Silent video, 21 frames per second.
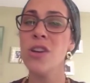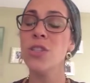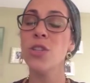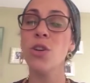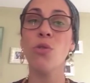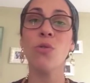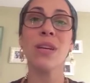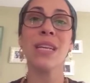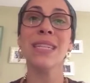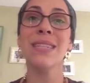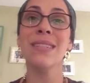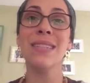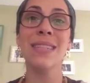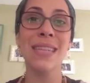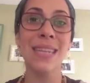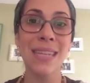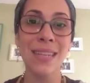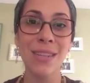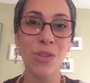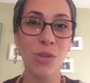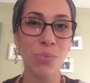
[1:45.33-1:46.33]
So
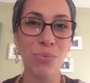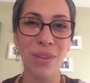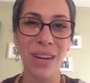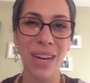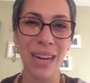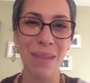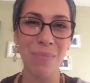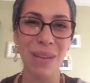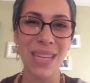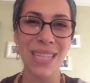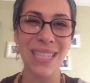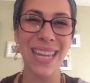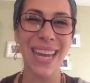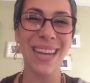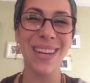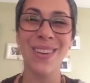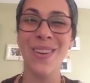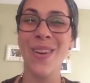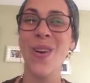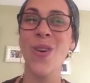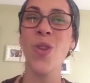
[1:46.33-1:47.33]
continue praying, because I
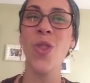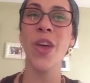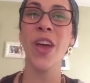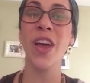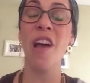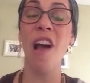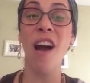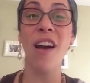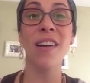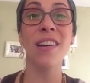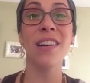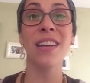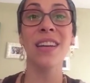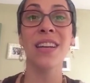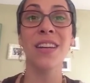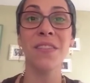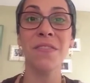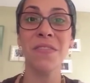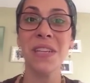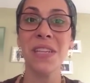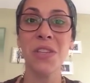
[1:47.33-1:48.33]
know the
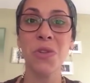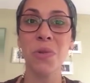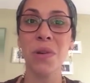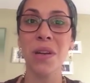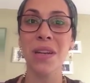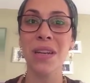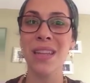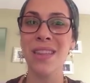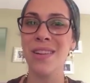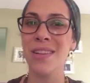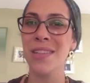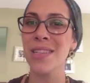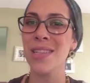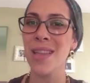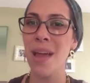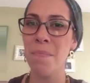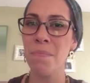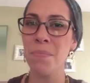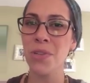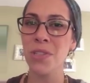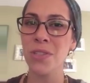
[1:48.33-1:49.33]
guardian of Israel neither
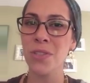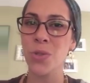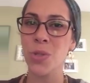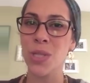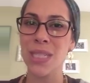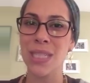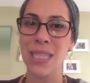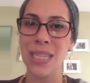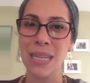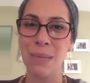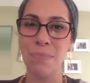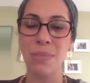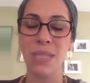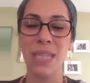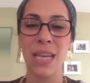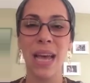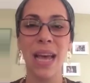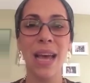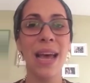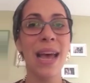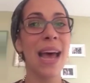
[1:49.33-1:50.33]
slumbers nor sleeps,
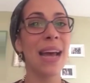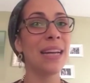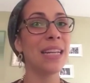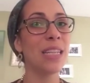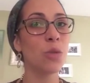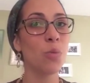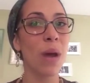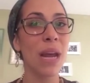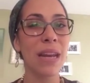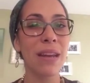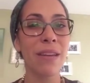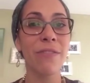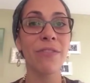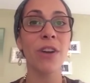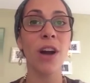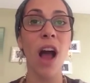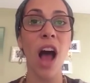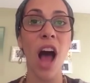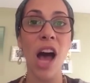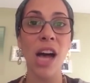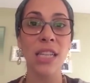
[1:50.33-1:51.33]
and he's waiting
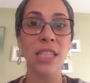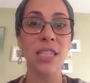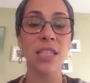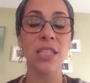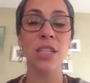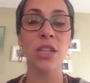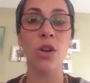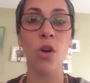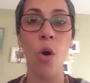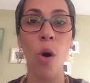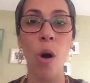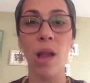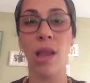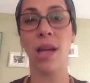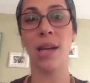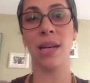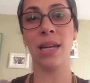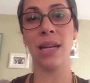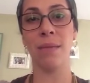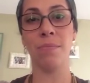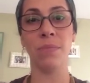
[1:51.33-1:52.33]
for us to call
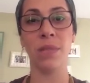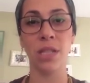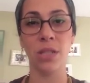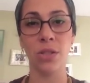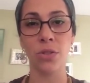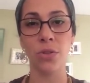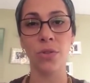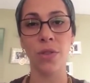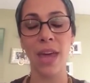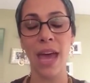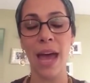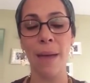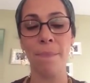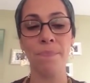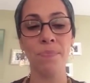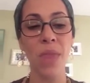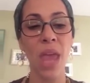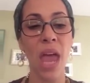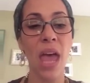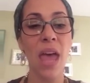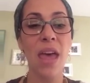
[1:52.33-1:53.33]
on him to do that.
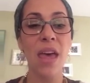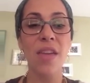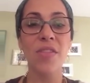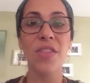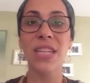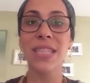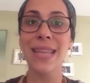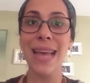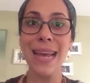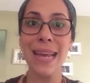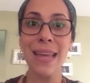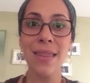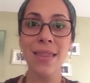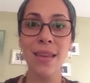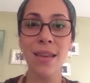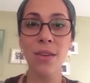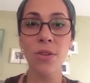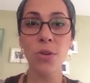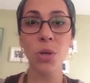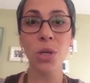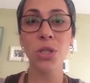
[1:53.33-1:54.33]
The second
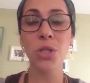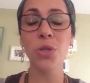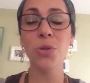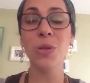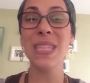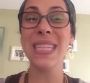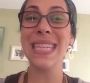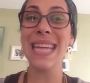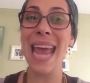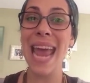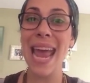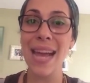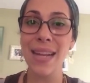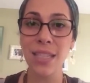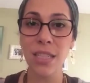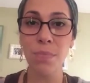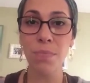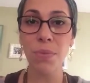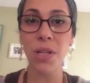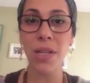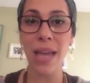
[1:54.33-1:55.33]
thing you could do is
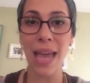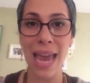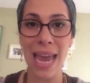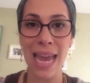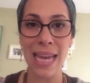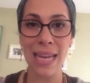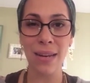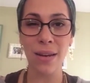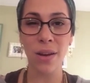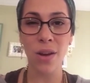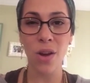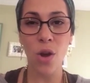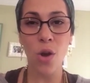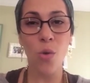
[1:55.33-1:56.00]
tangible aid.